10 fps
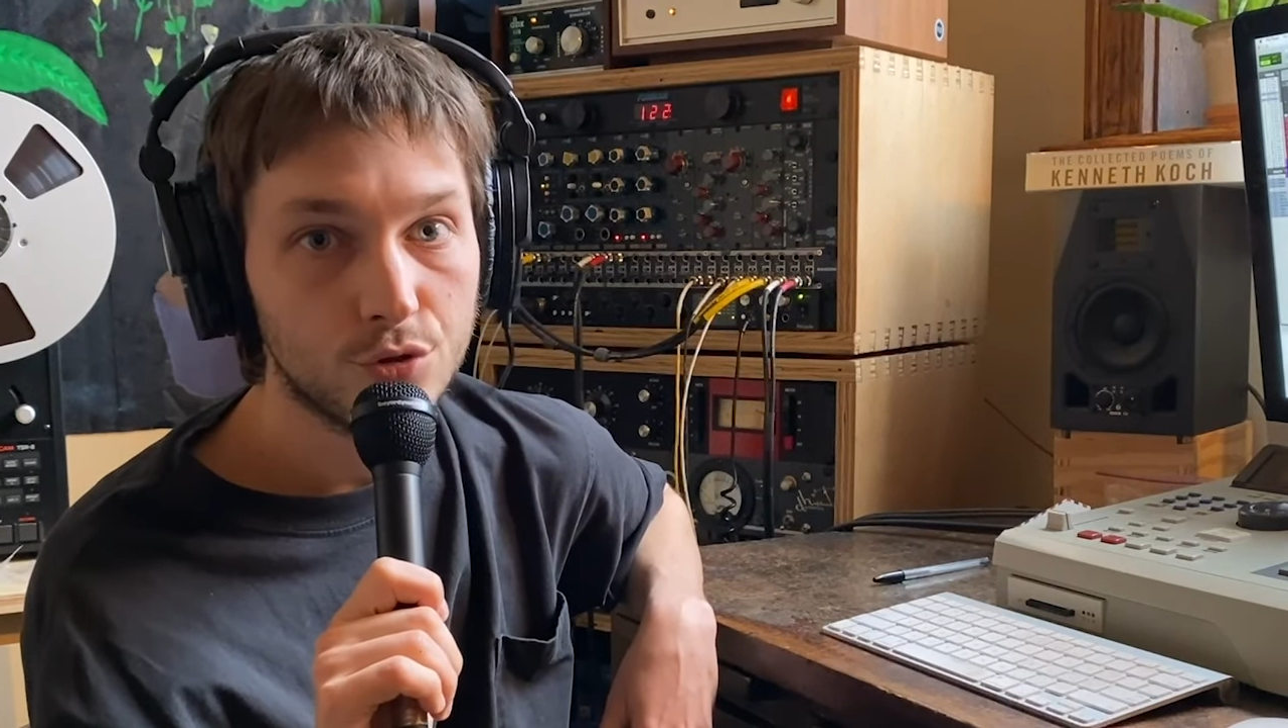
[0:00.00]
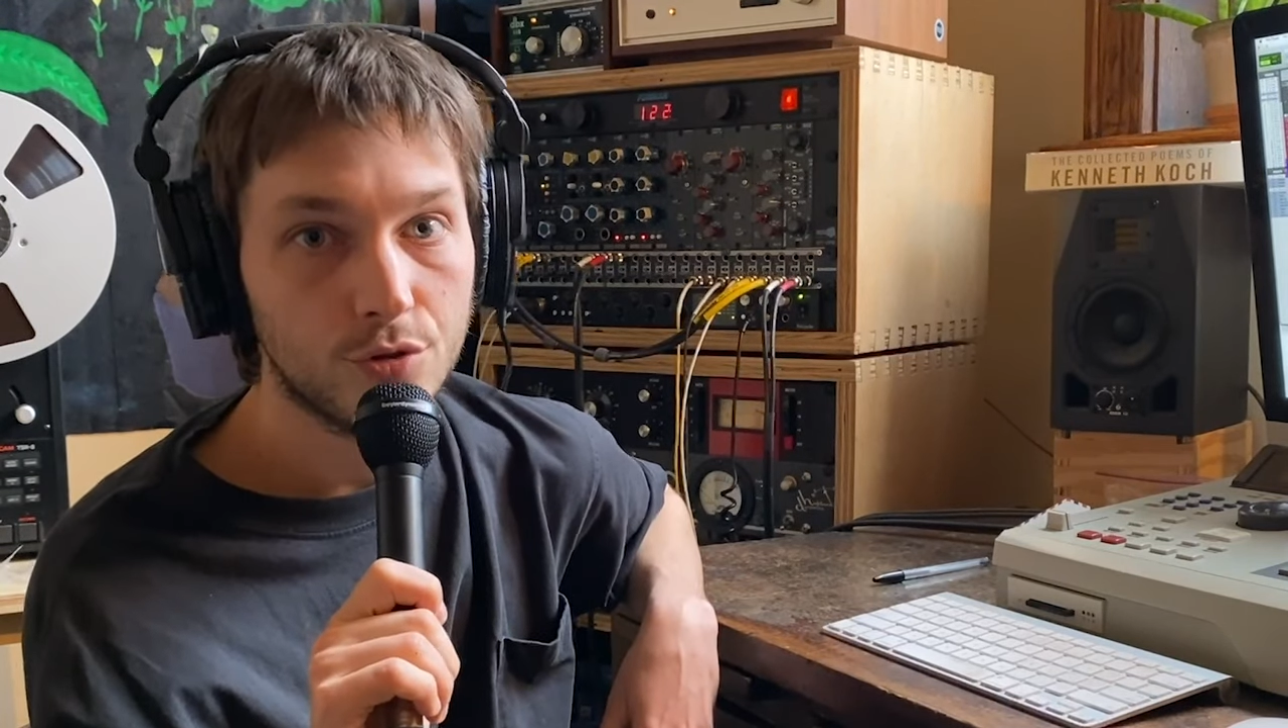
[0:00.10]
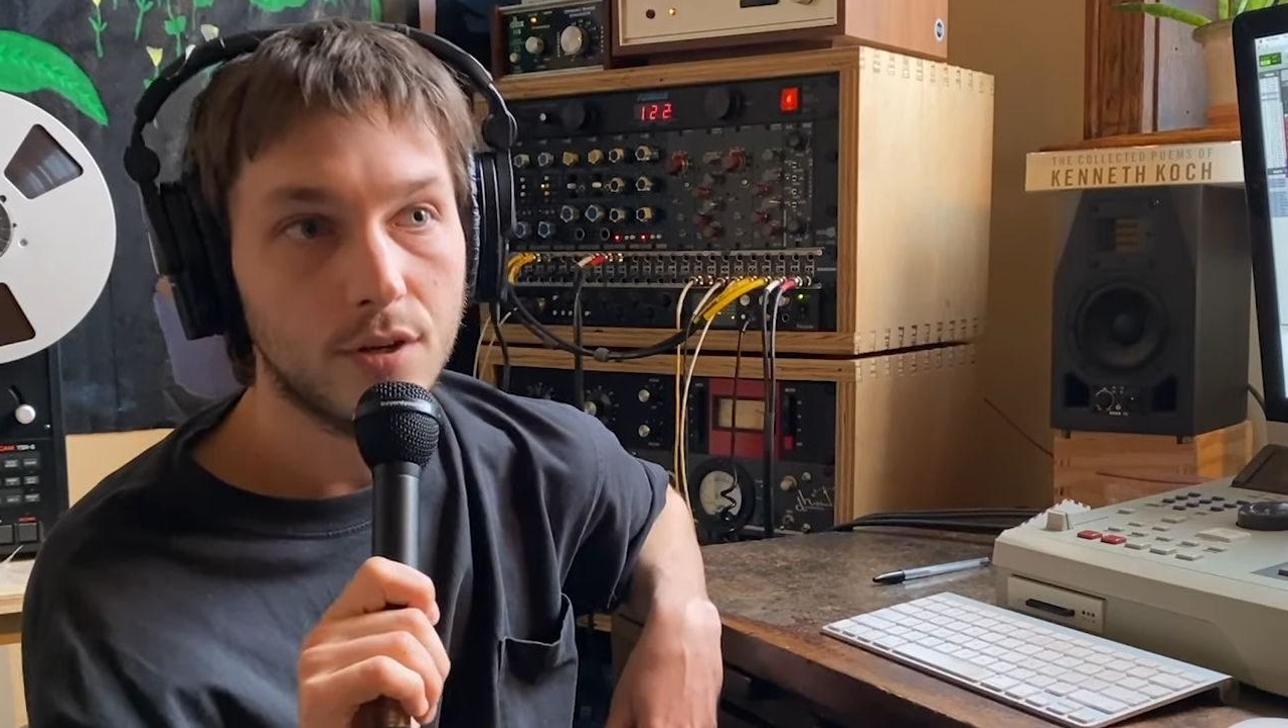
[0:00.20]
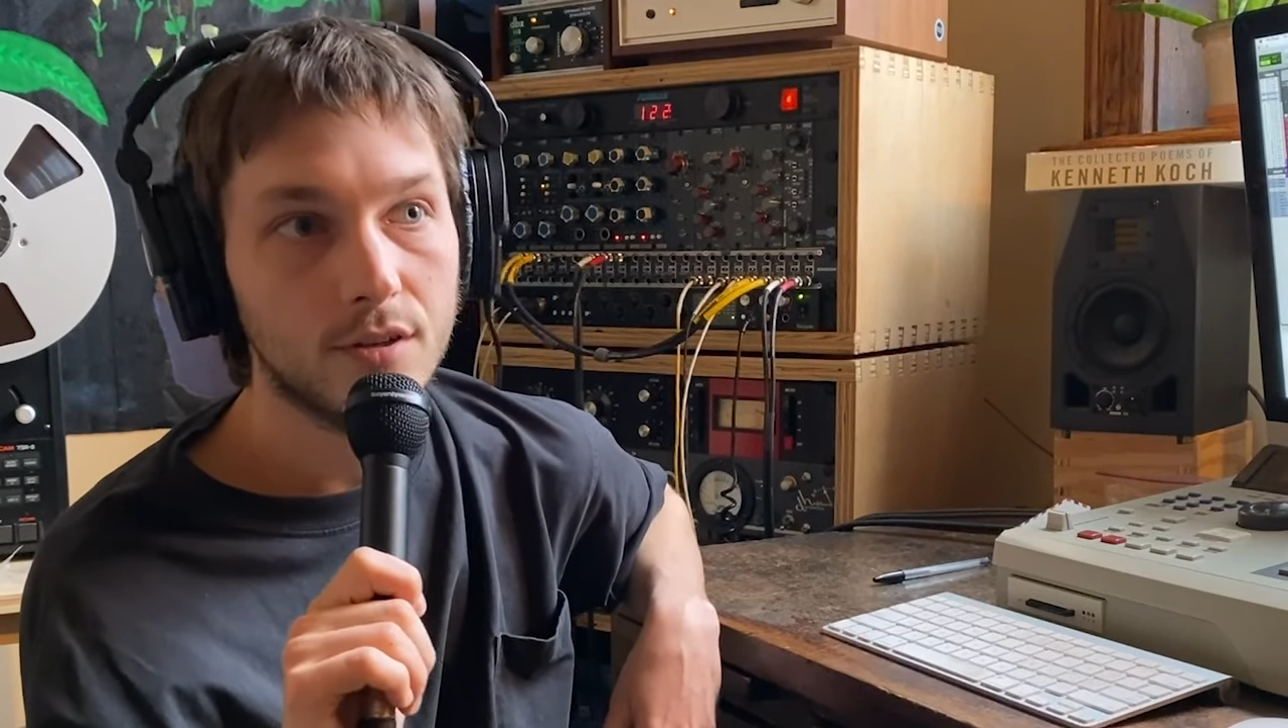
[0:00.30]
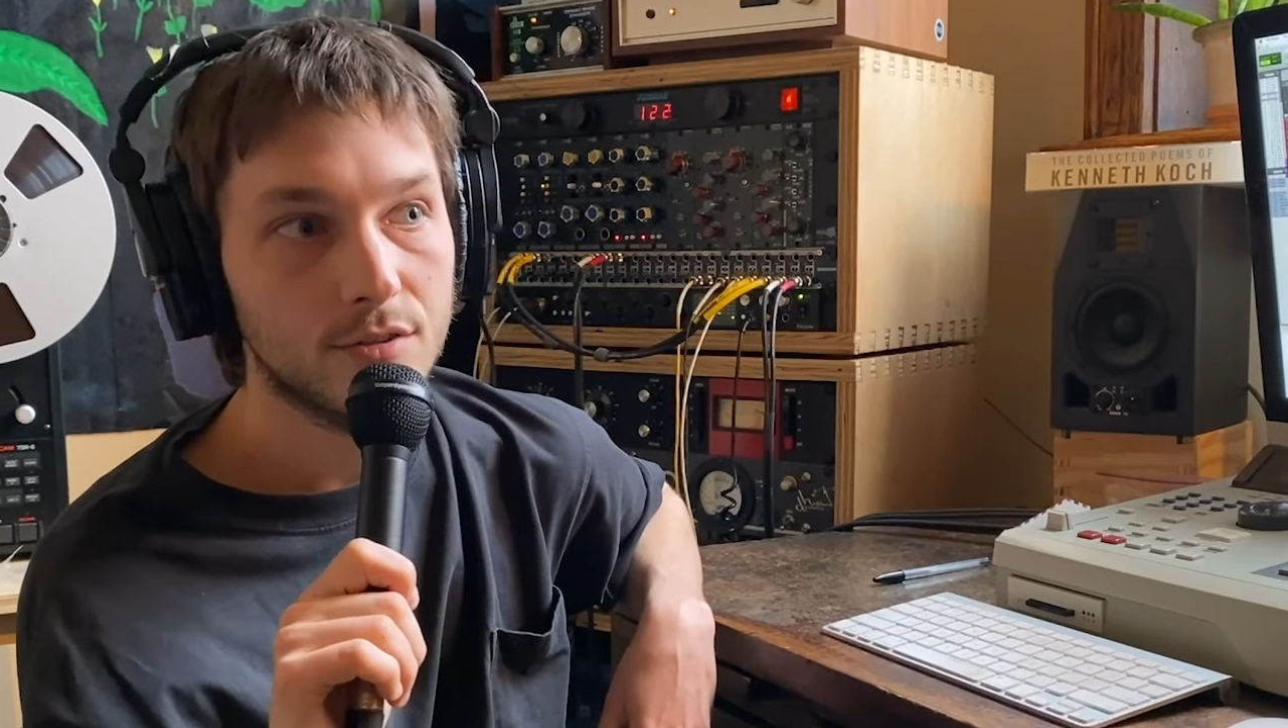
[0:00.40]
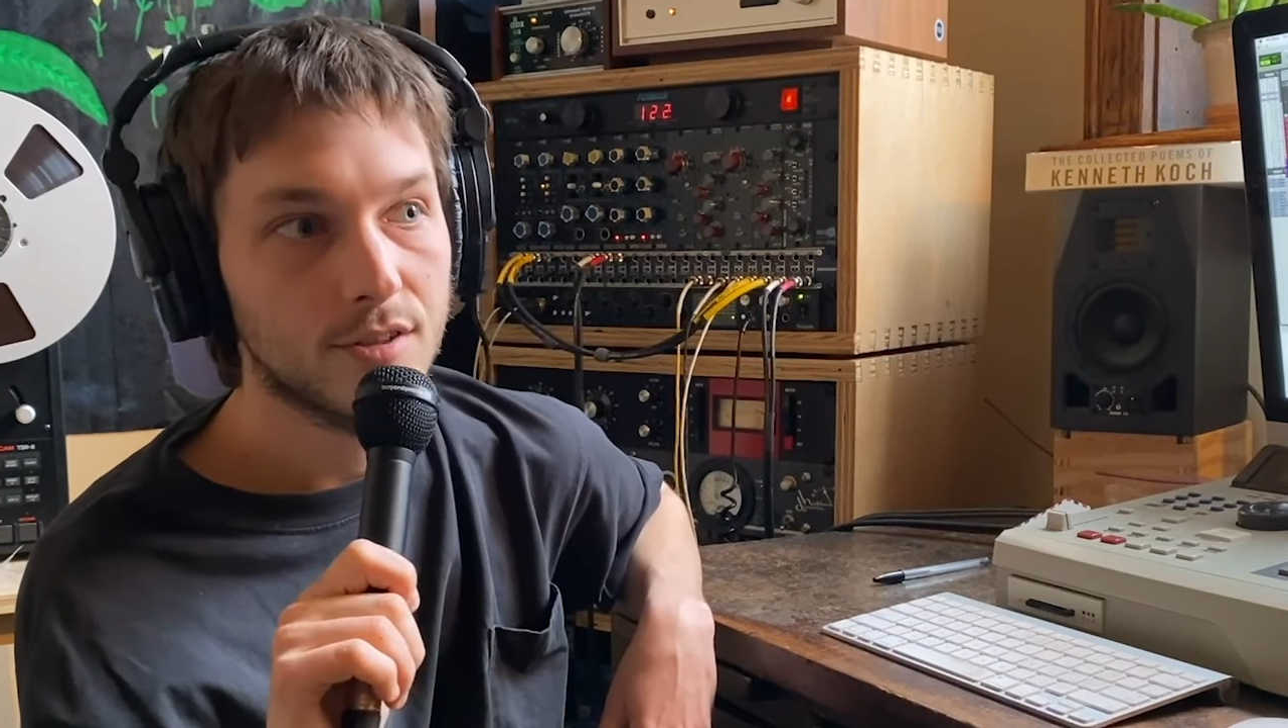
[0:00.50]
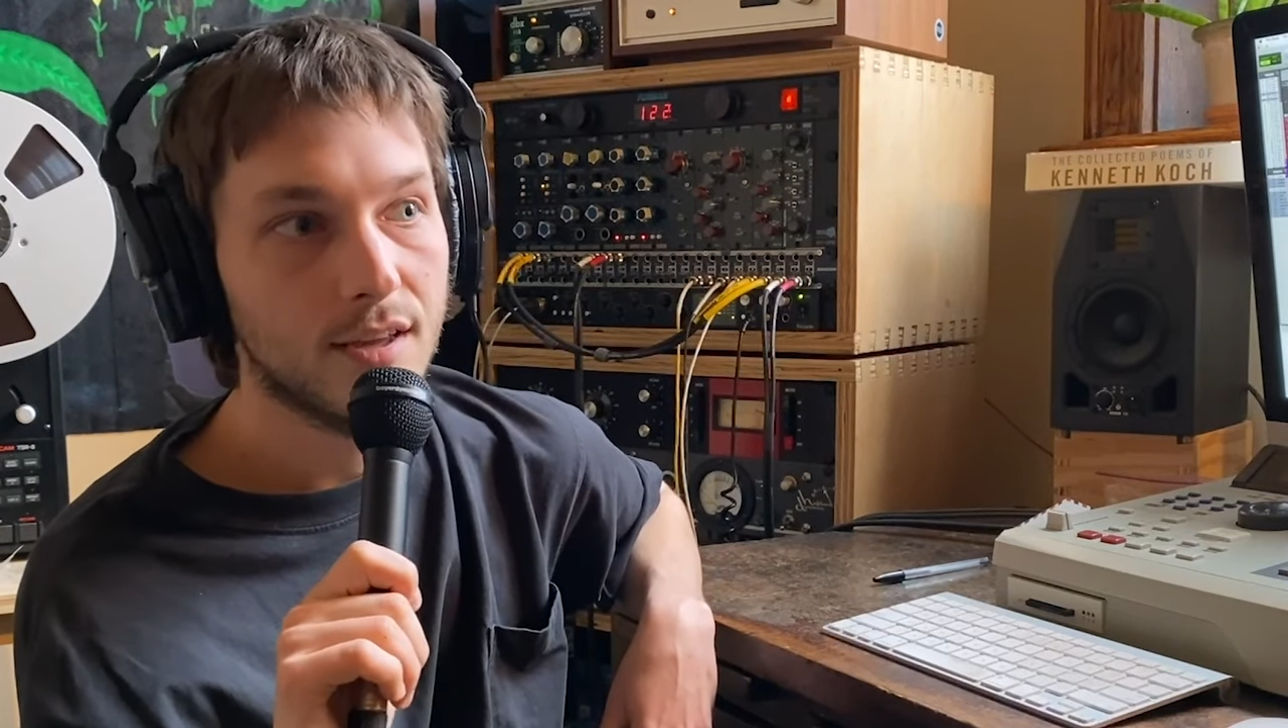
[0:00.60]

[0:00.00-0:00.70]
tricks